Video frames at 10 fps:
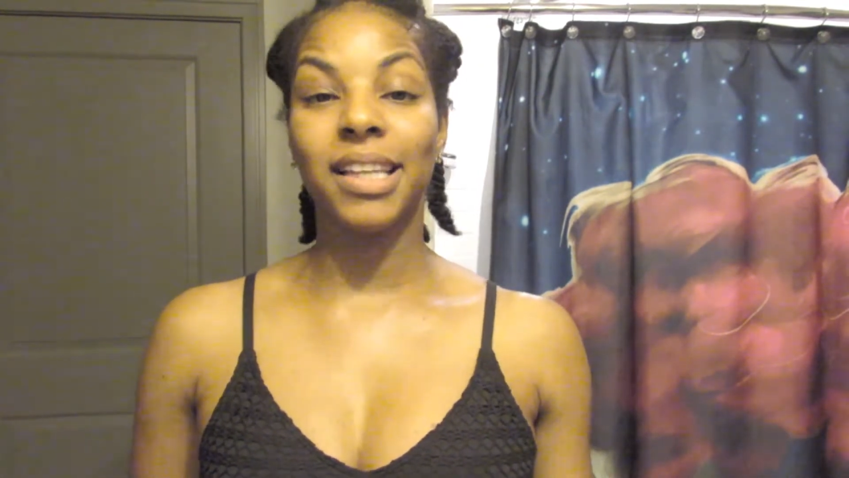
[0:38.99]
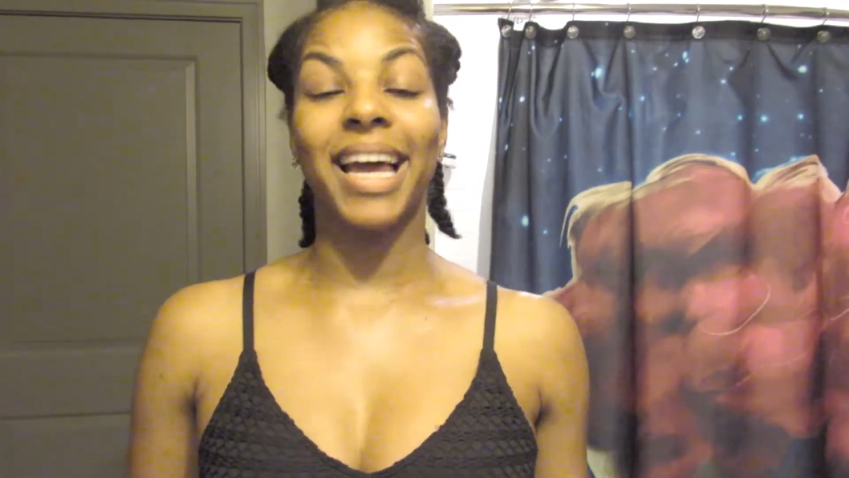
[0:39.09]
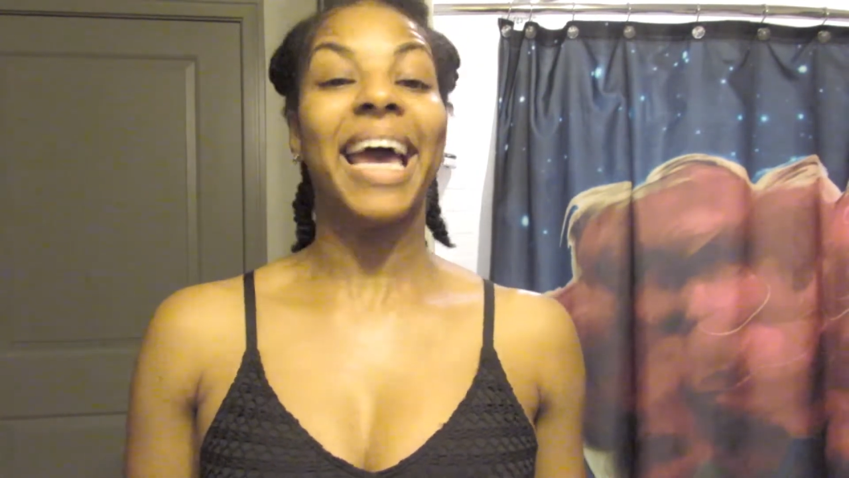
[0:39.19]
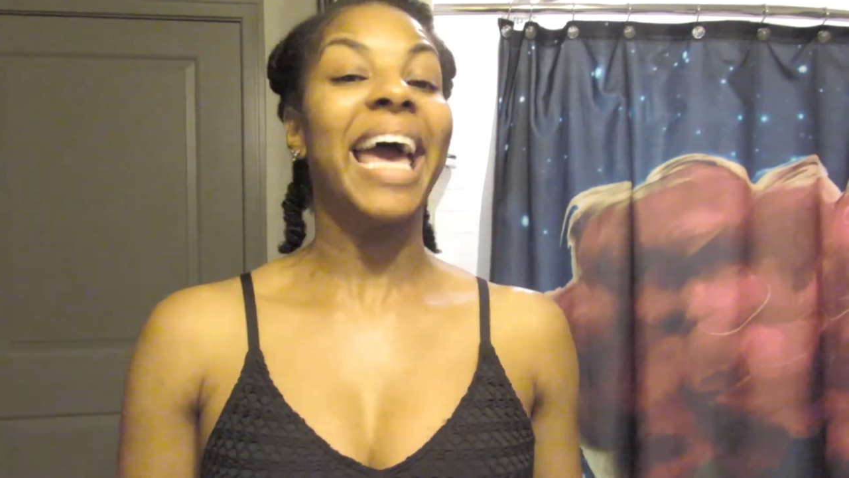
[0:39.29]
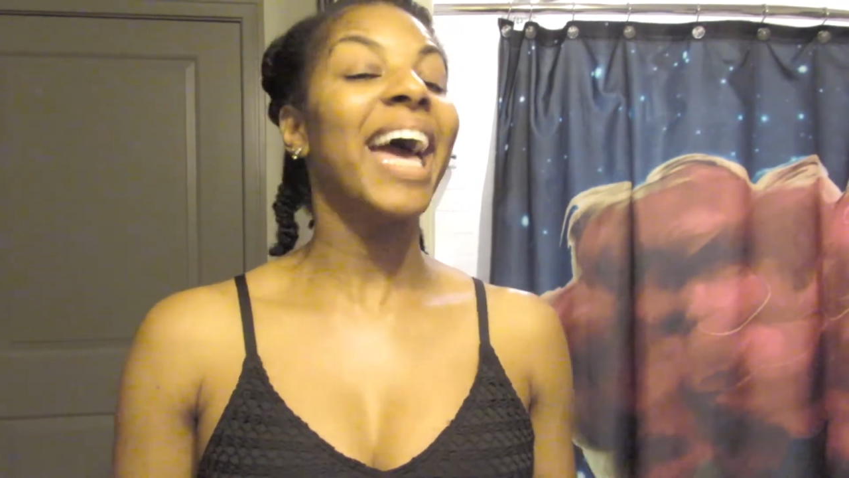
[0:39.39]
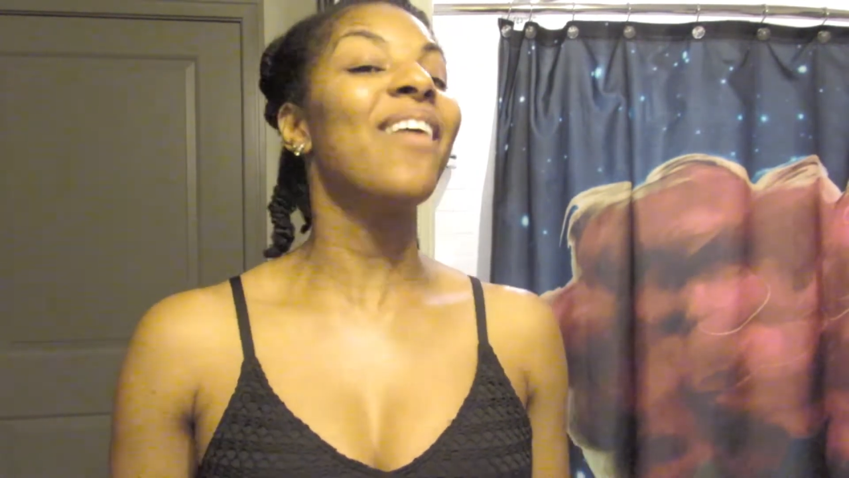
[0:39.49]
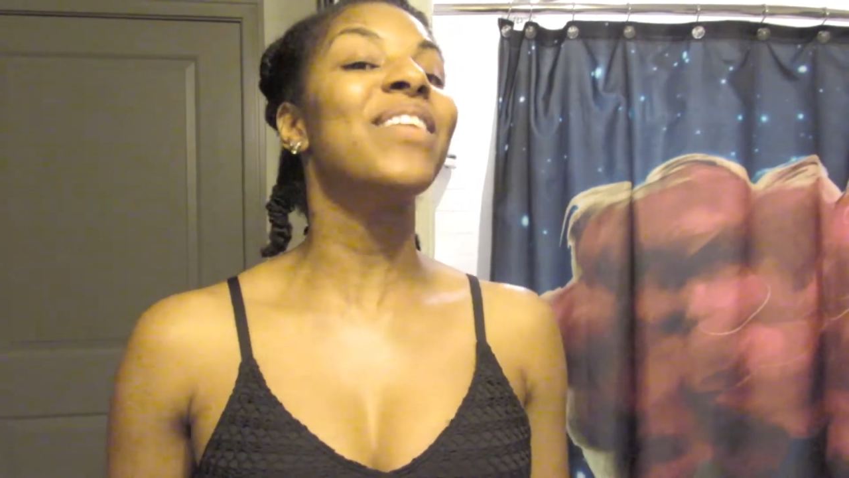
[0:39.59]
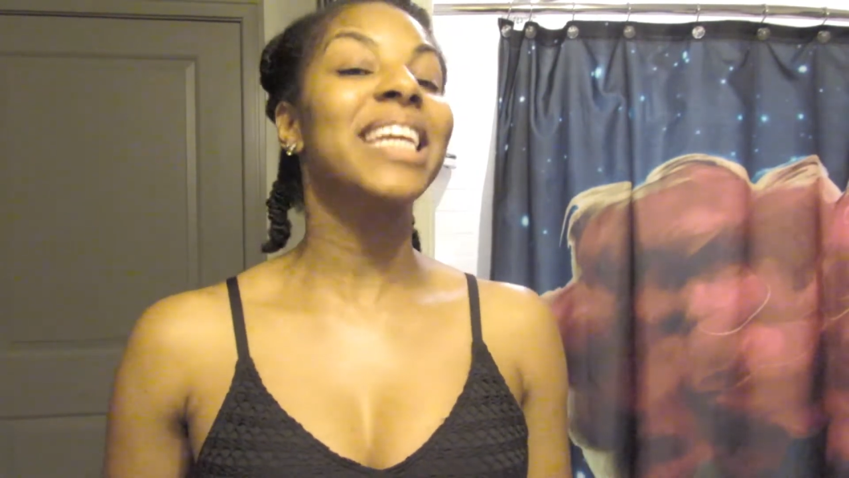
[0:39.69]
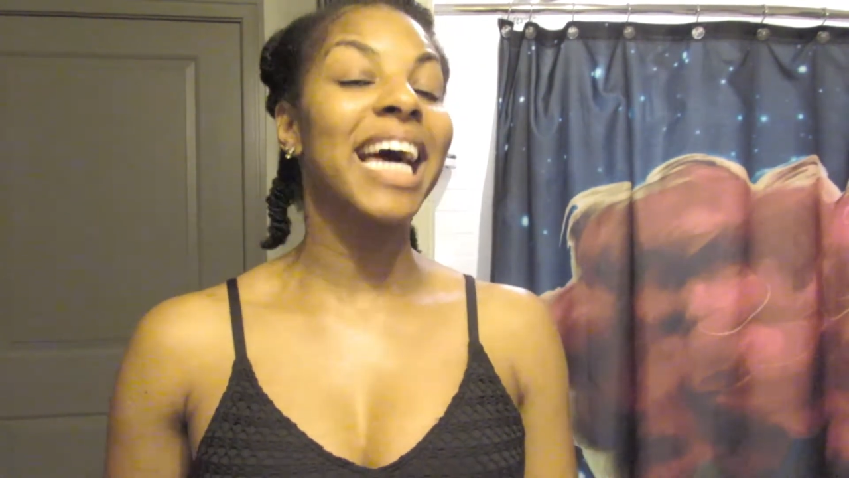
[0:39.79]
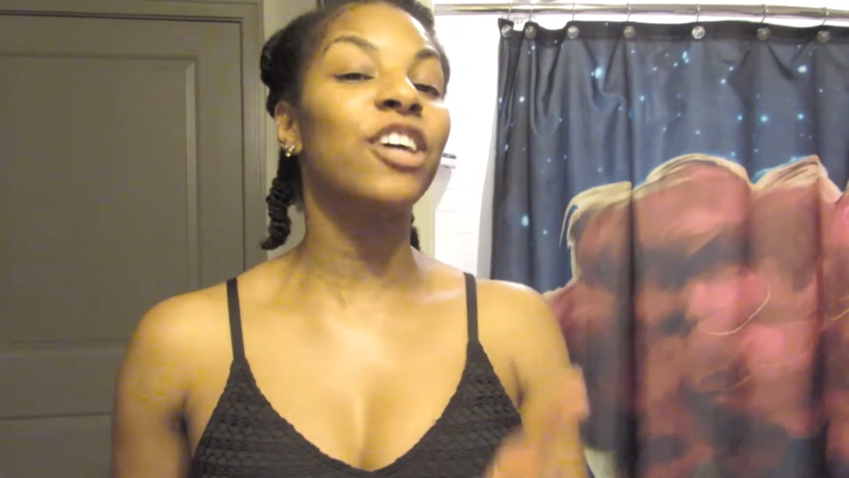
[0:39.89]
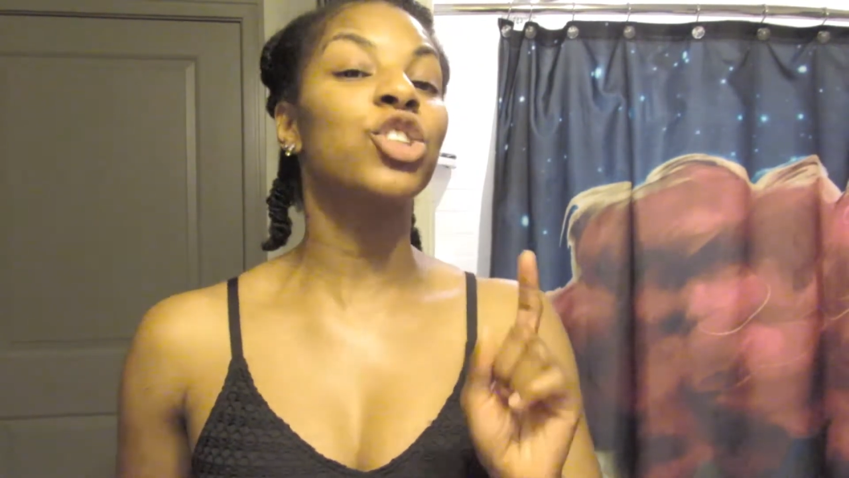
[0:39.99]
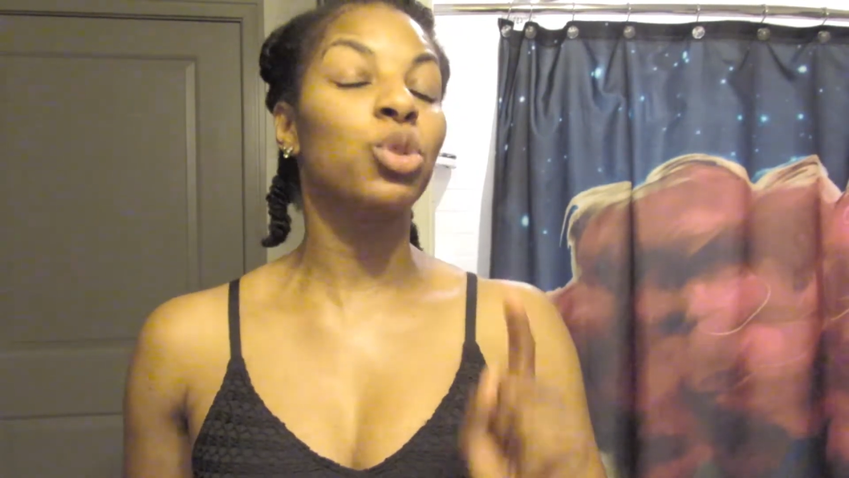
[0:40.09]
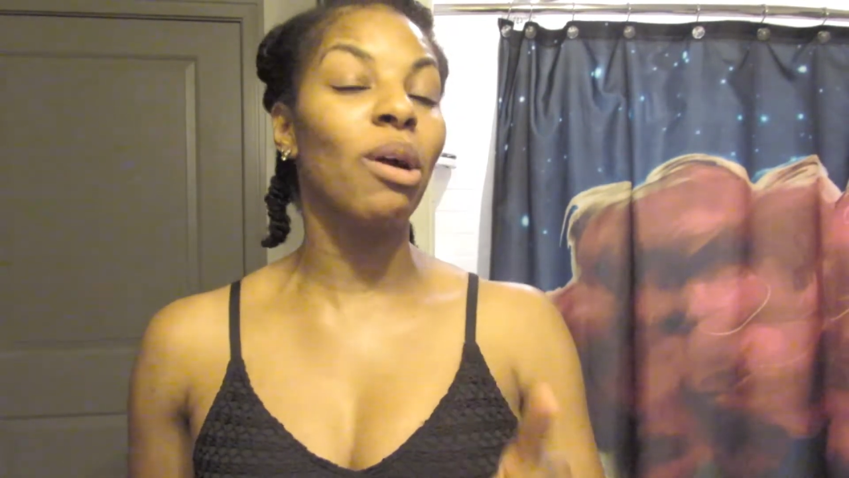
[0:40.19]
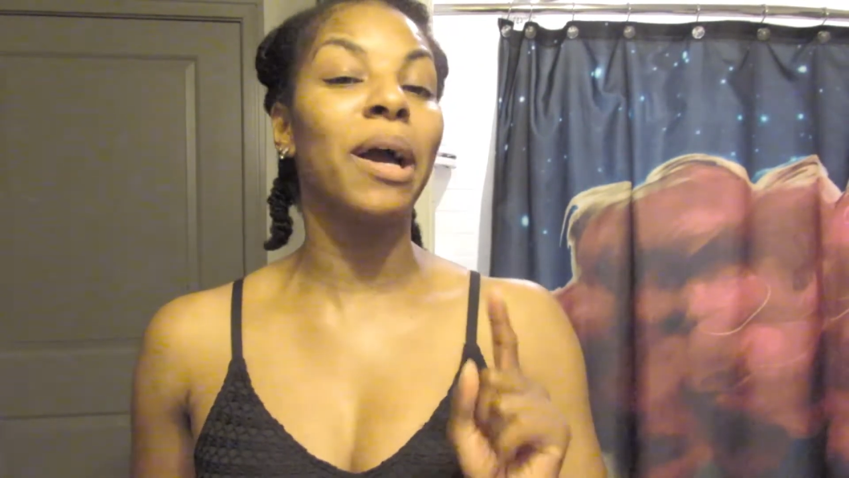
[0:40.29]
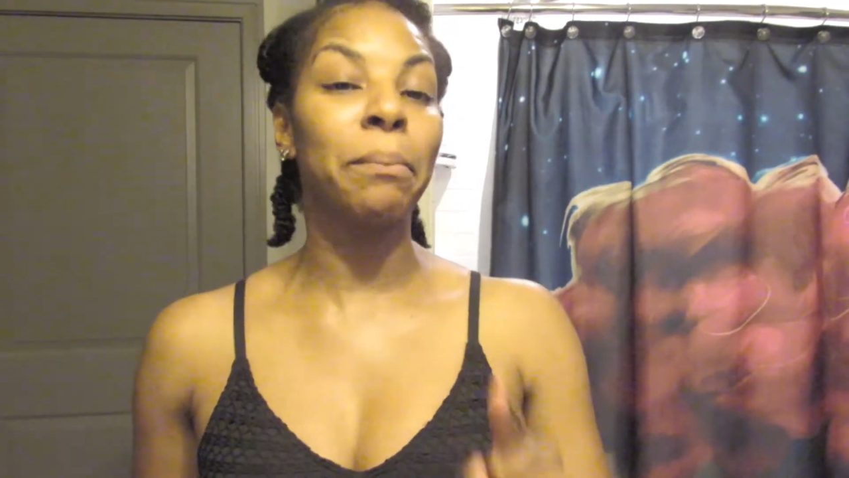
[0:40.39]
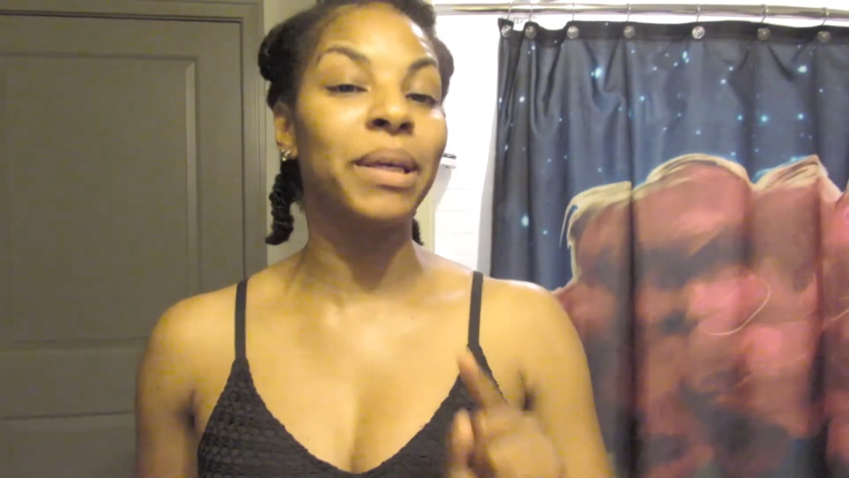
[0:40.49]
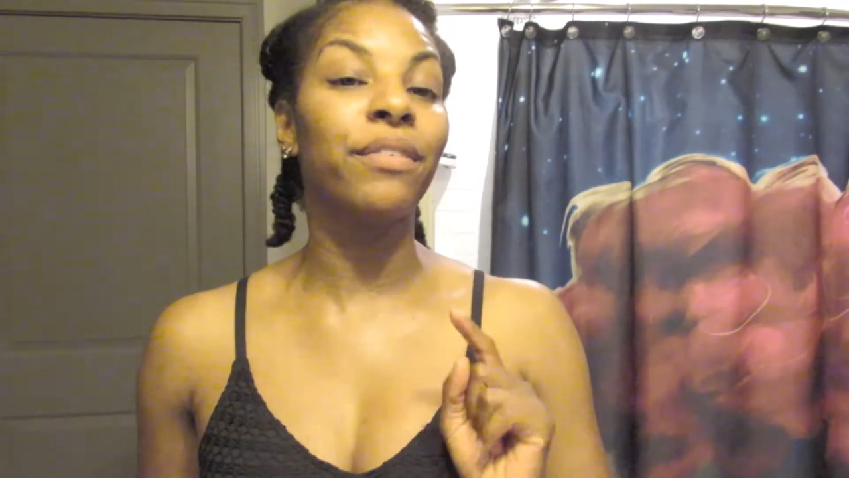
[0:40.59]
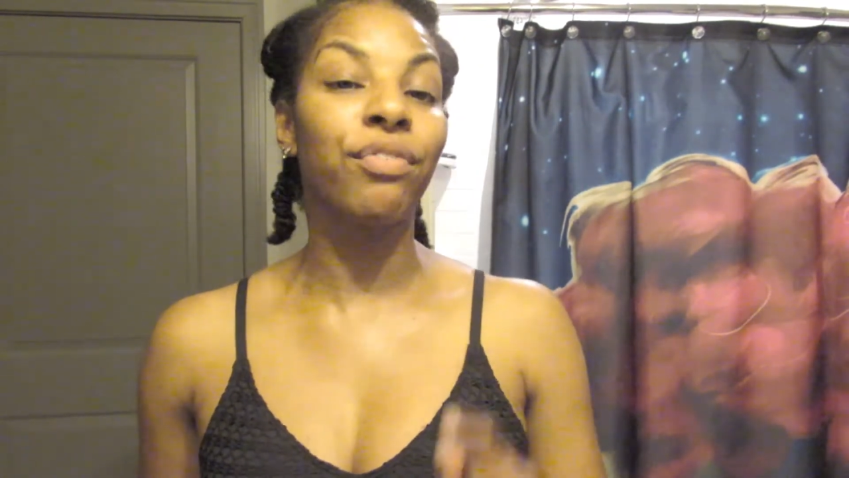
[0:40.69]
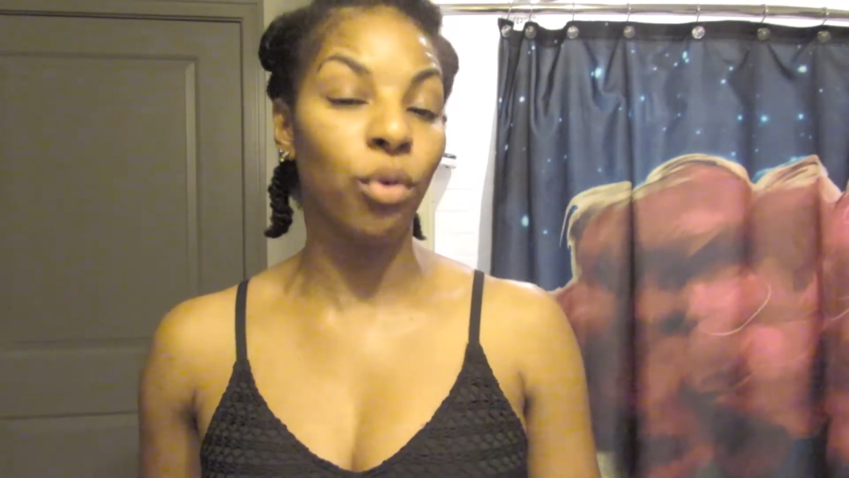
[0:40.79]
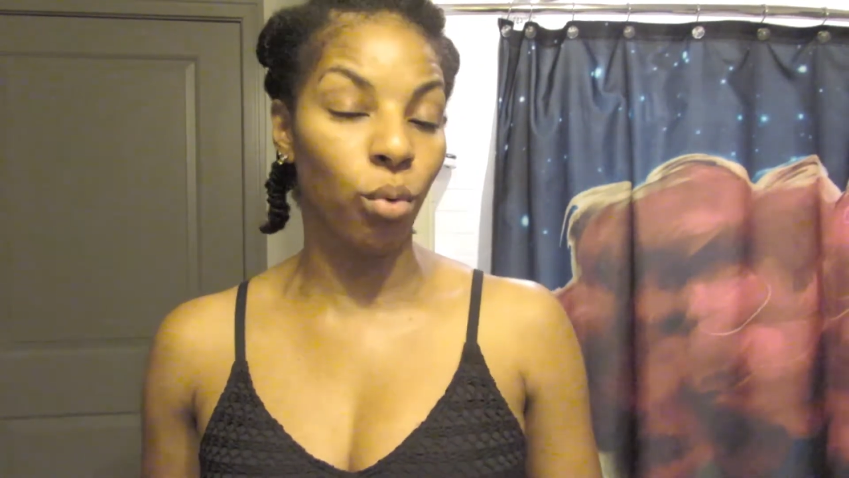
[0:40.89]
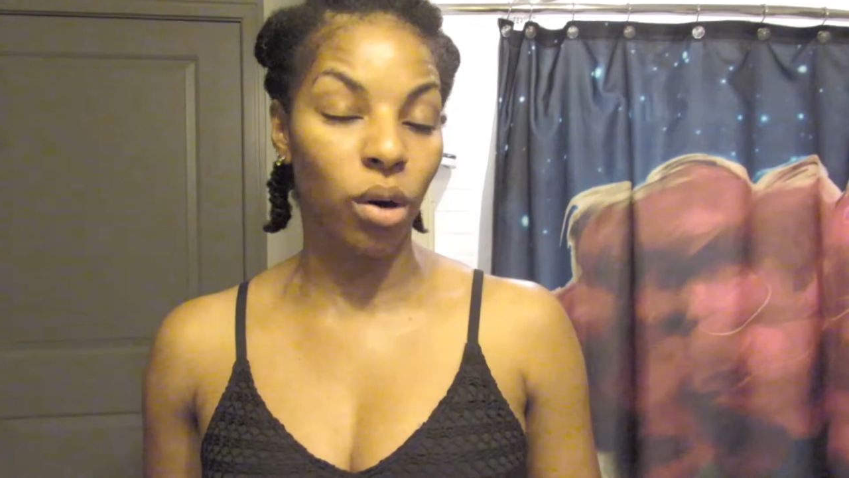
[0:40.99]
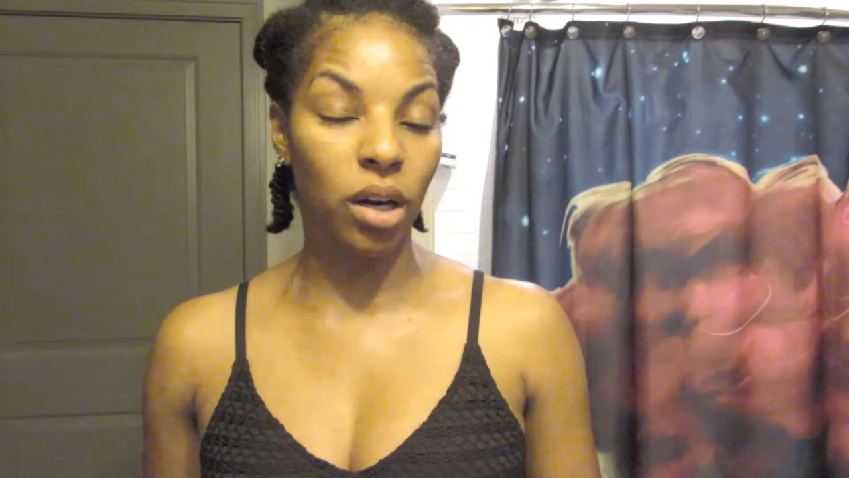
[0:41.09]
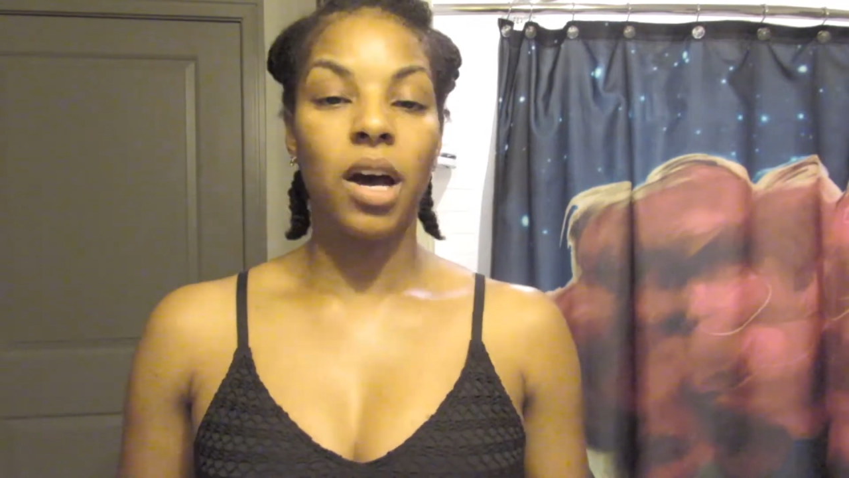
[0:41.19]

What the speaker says: I have not tried before.